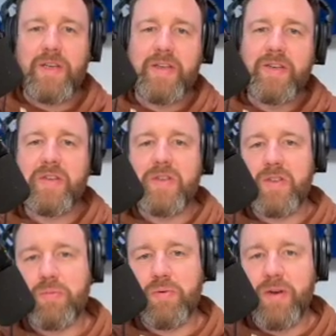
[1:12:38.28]
easy
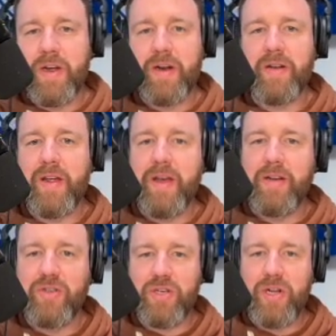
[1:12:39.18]
to predict. They
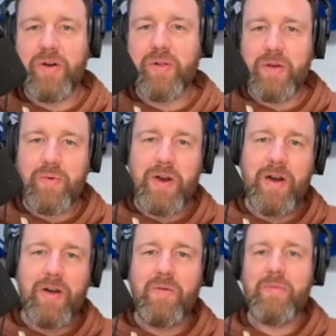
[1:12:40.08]
generally win at
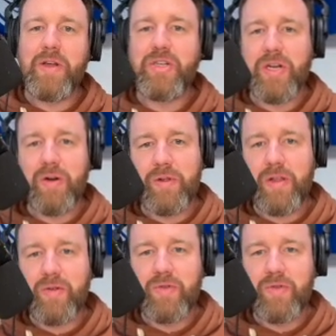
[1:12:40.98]
home. They generally lose on